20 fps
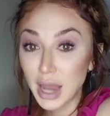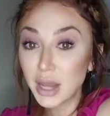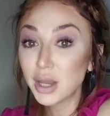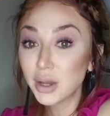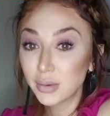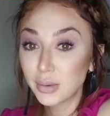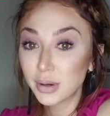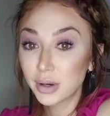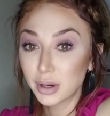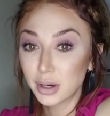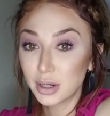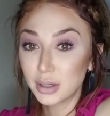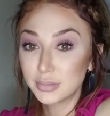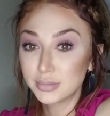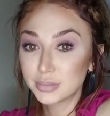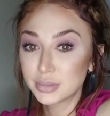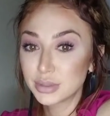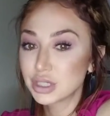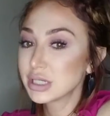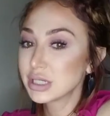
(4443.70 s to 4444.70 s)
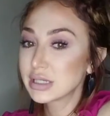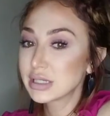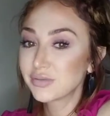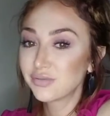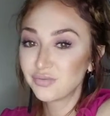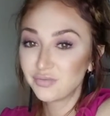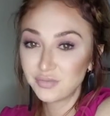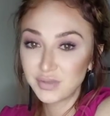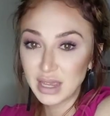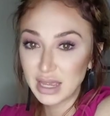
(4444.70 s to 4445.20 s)
I know a girl. She's
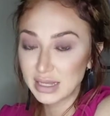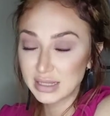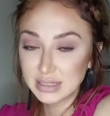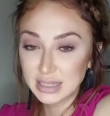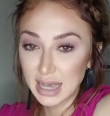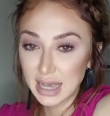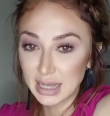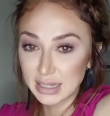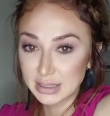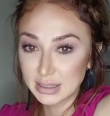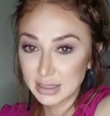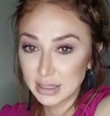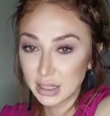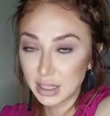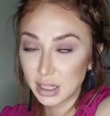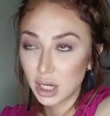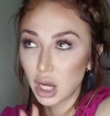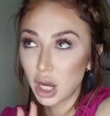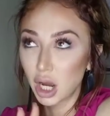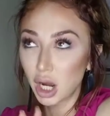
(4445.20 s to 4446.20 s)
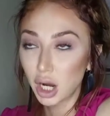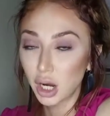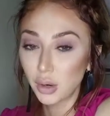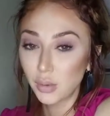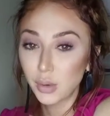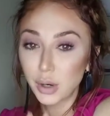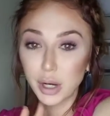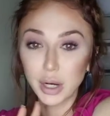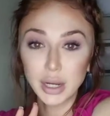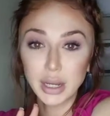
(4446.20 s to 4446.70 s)
fantastic.
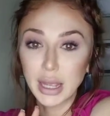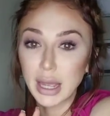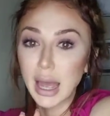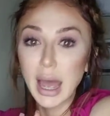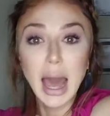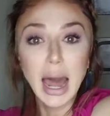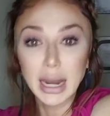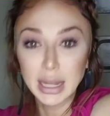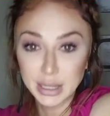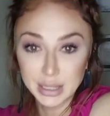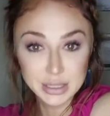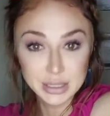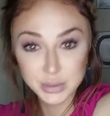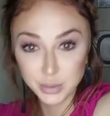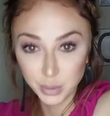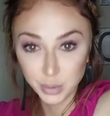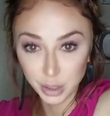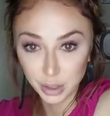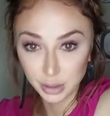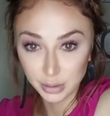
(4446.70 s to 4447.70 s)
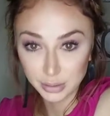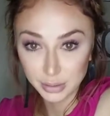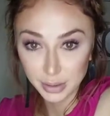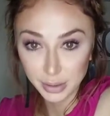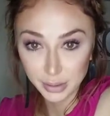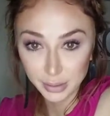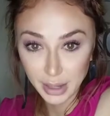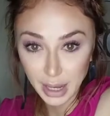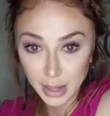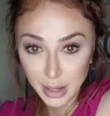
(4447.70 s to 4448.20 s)
Artwork out of this world,
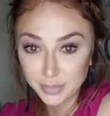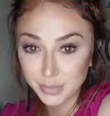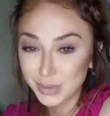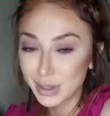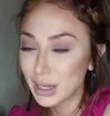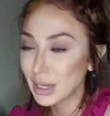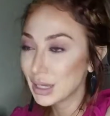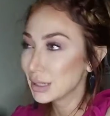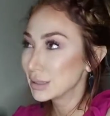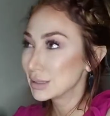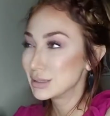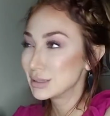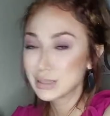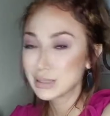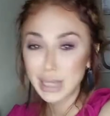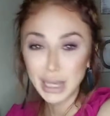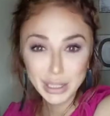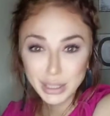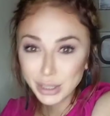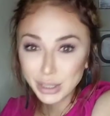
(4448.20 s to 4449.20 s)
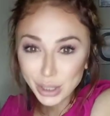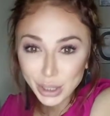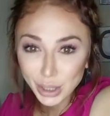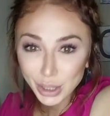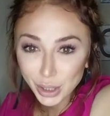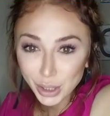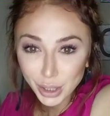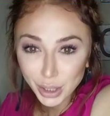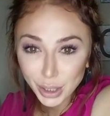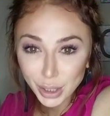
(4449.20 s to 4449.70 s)
okay? Doesn't
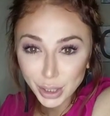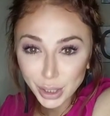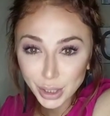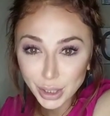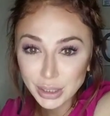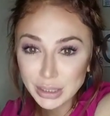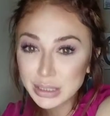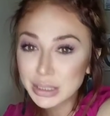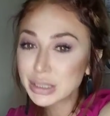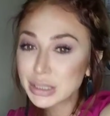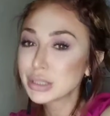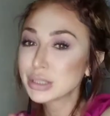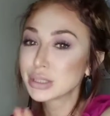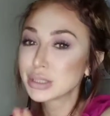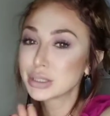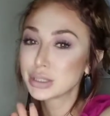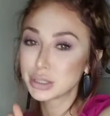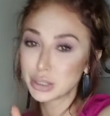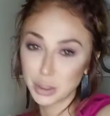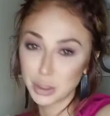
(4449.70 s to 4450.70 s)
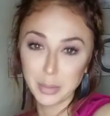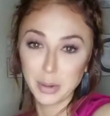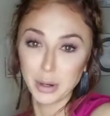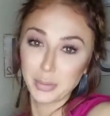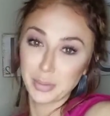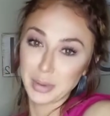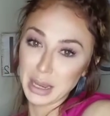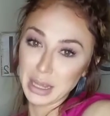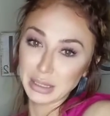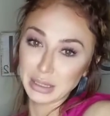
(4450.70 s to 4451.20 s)
hurt.
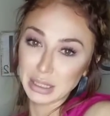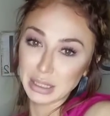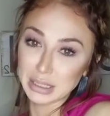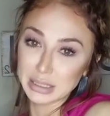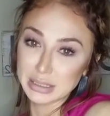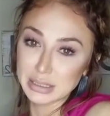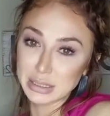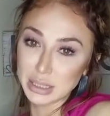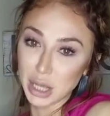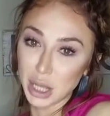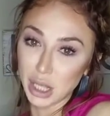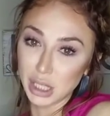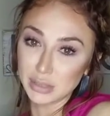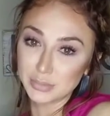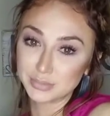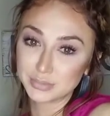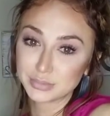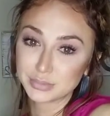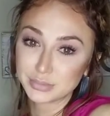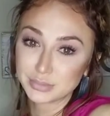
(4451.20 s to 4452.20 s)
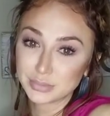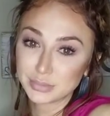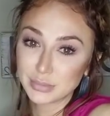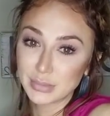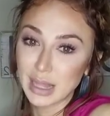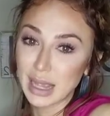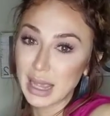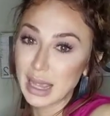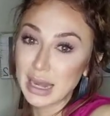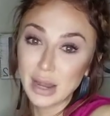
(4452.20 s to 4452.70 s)
Super painless, y'all.
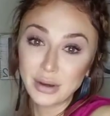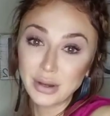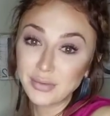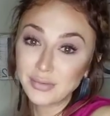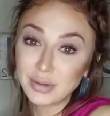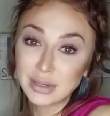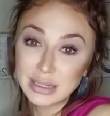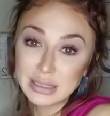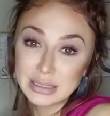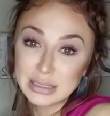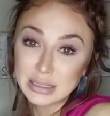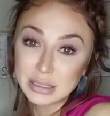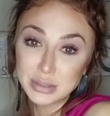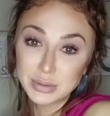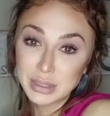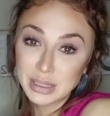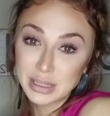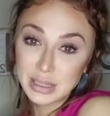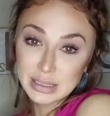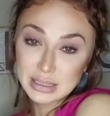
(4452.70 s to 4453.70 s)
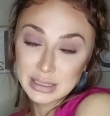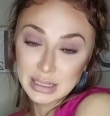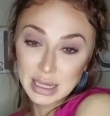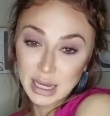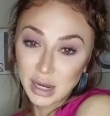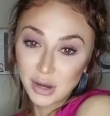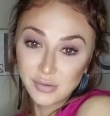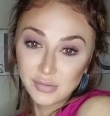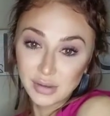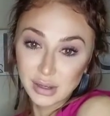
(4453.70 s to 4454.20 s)
And I don't even need to do anything to take
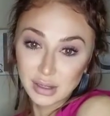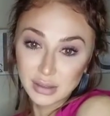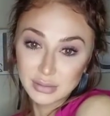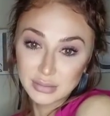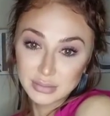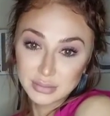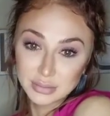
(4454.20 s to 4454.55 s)
care of it.